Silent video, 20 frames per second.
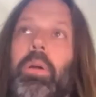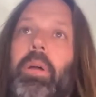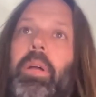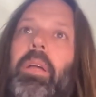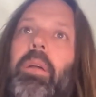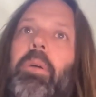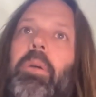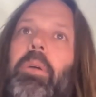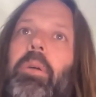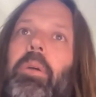Oh,
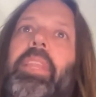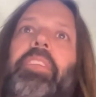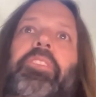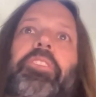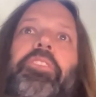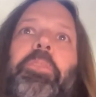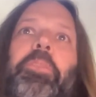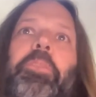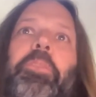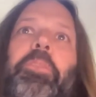well,
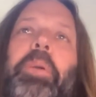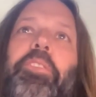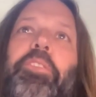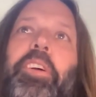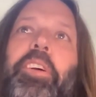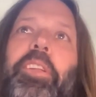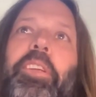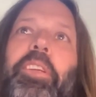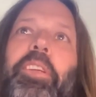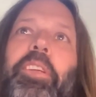that just
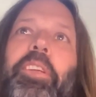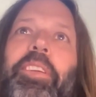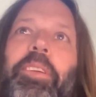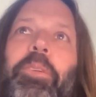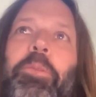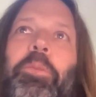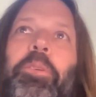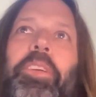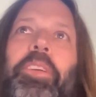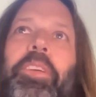depends on
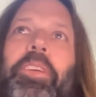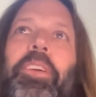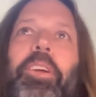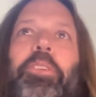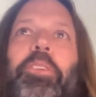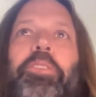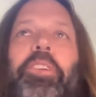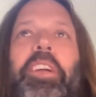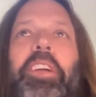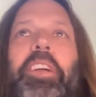
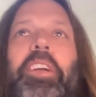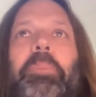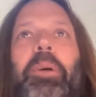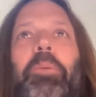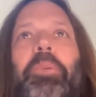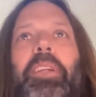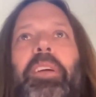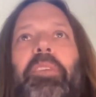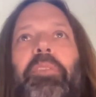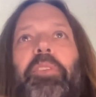are you talking
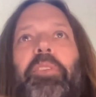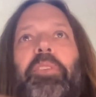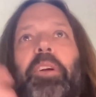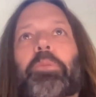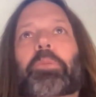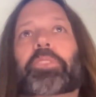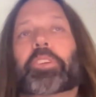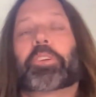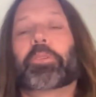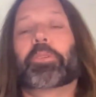about
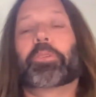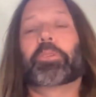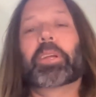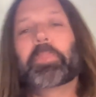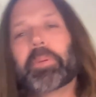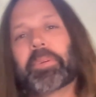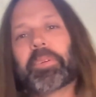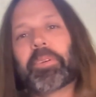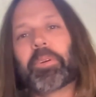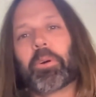whenever I was a
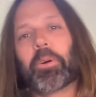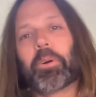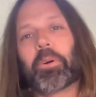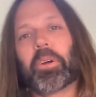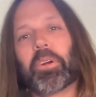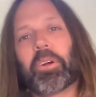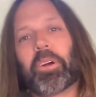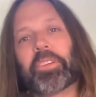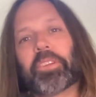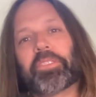grip
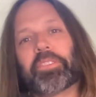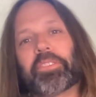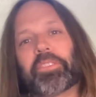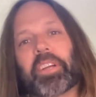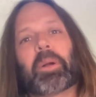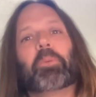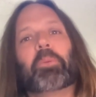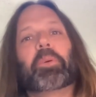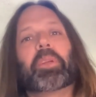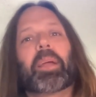or are you
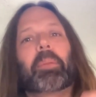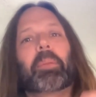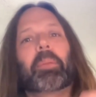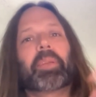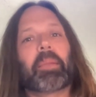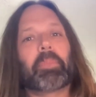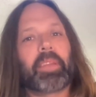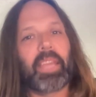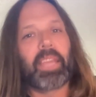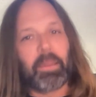talking about when I
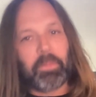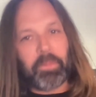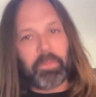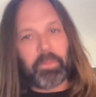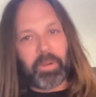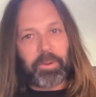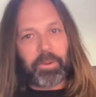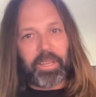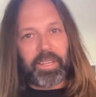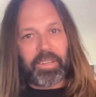became a
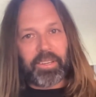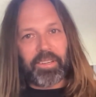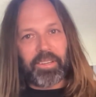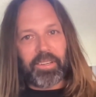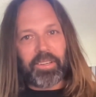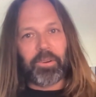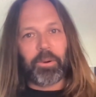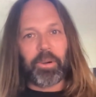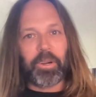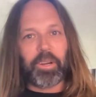camera
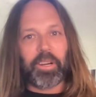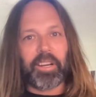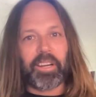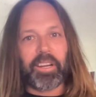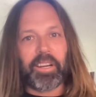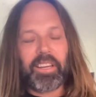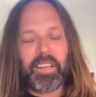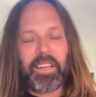operator or